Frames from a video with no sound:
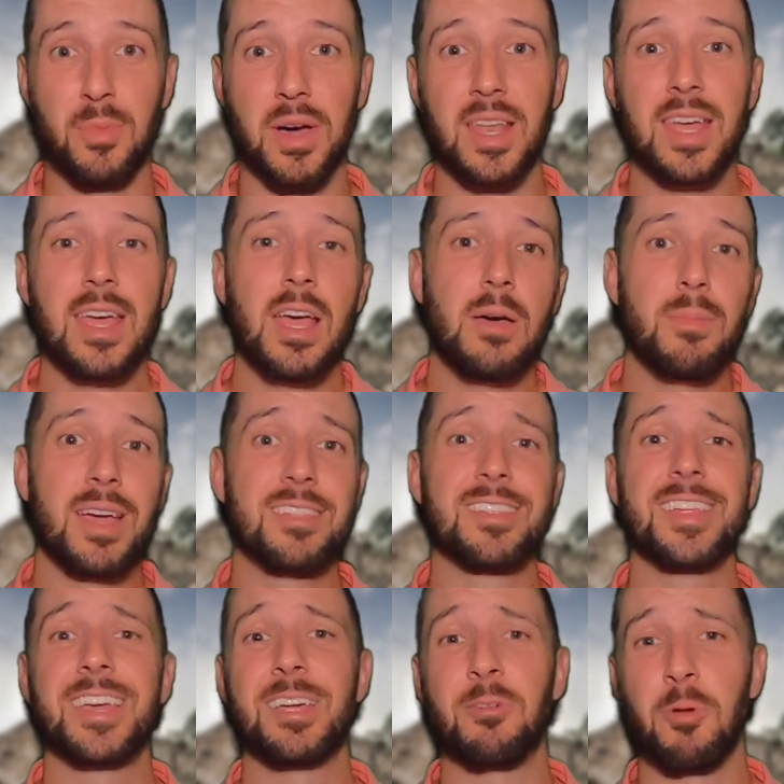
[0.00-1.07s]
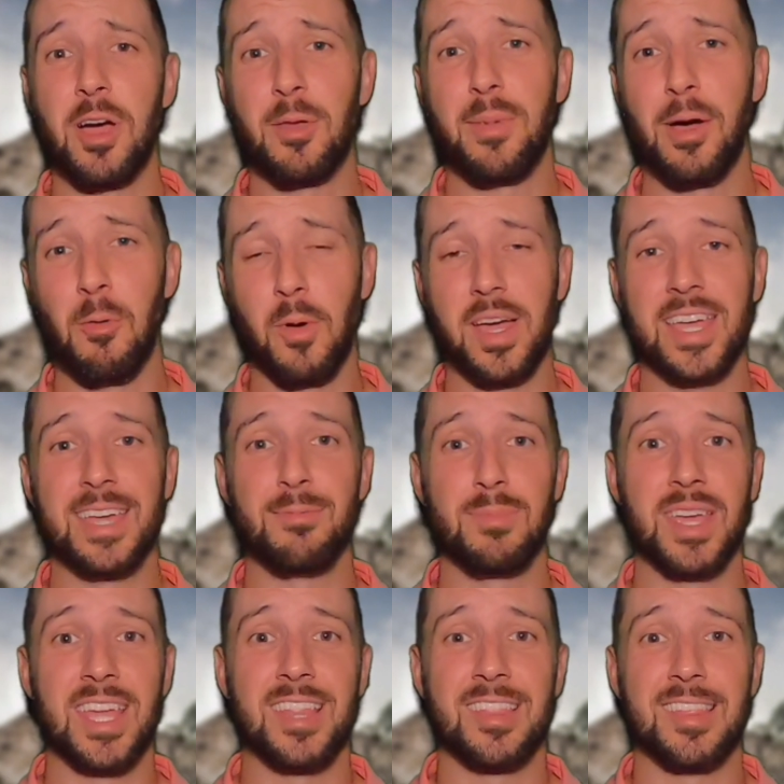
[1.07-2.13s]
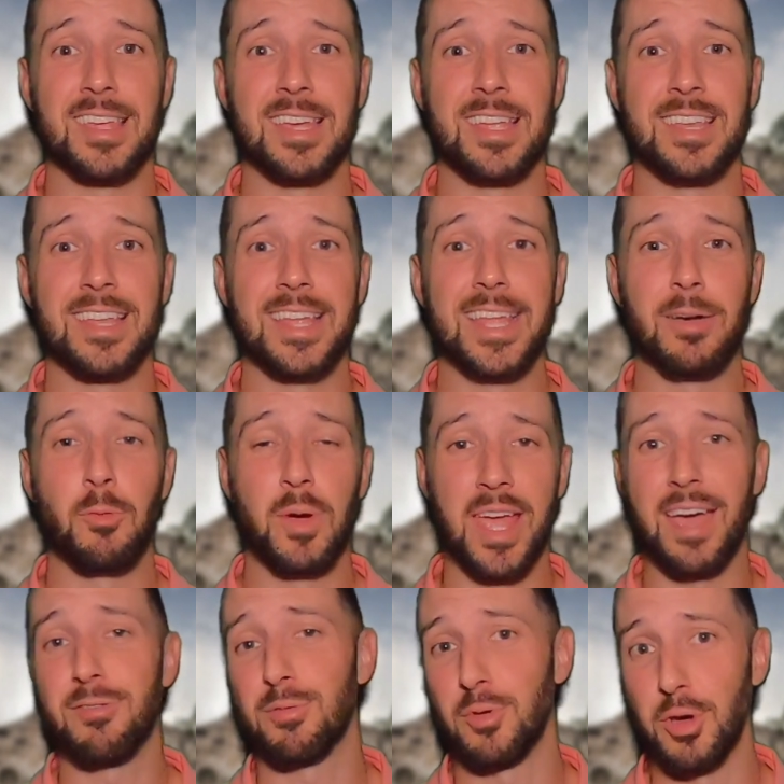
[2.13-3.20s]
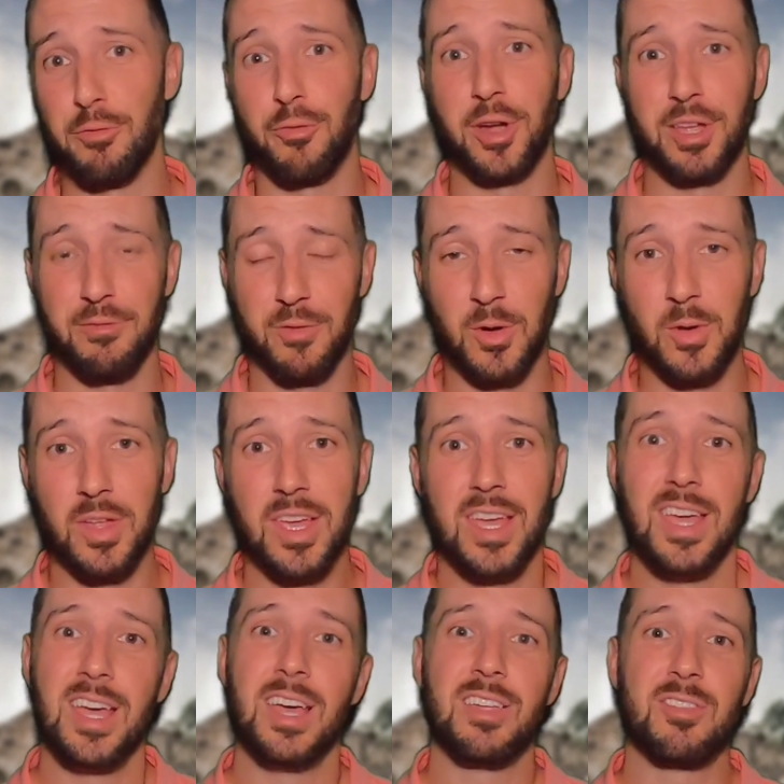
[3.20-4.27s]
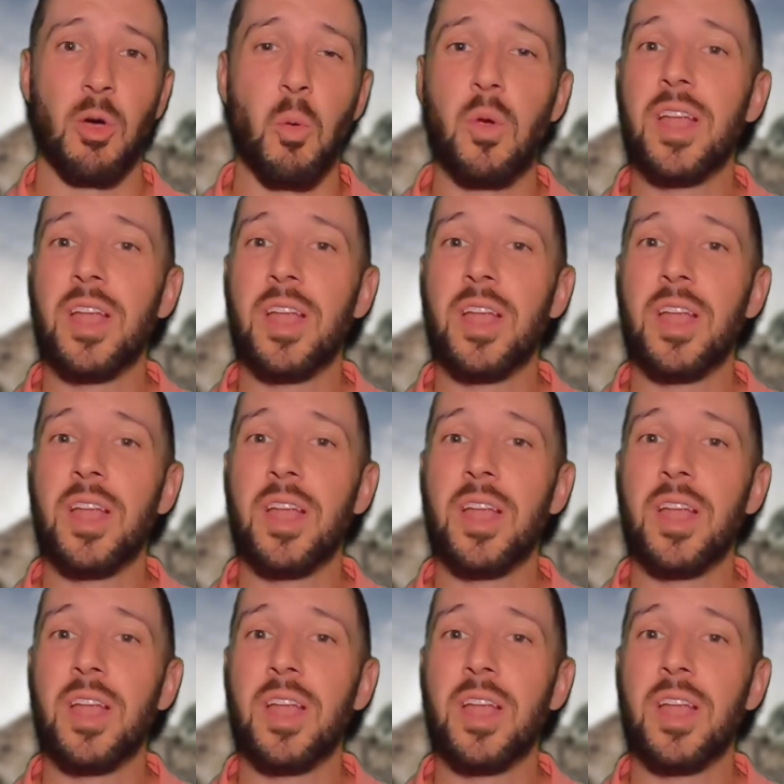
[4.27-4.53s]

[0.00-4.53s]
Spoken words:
but basically in a roundabout way it means that we have some good freaking food. So we're